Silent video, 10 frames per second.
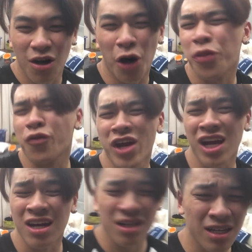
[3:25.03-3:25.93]
or
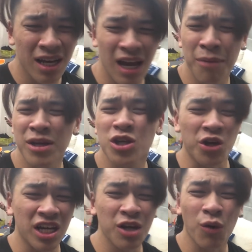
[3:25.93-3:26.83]
3 and make sure
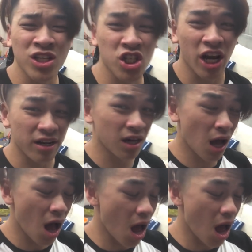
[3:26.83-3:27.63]
you eat it one shot.